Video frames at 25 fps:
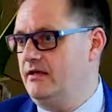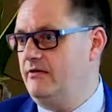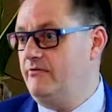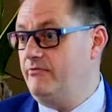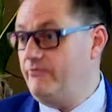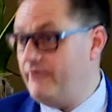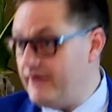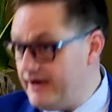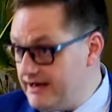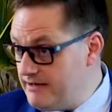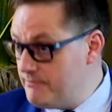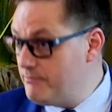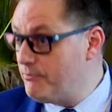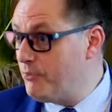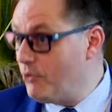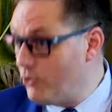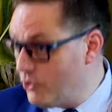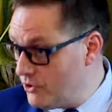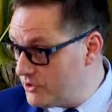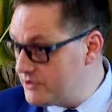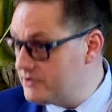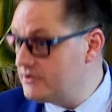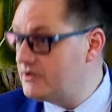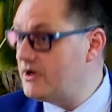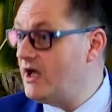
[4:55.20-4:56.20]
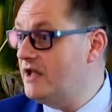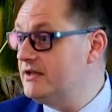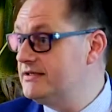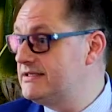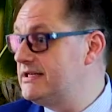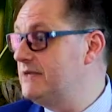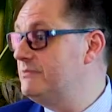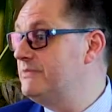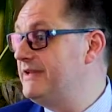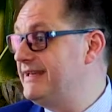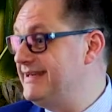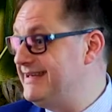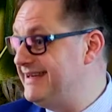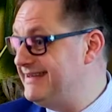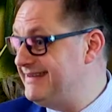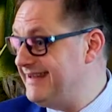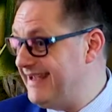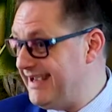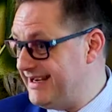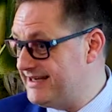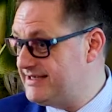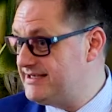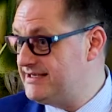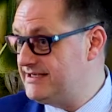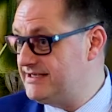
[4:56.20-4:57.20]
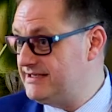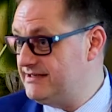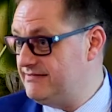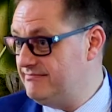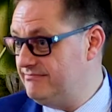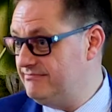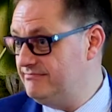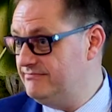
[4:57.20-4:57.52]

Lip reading: A very important concept in the text.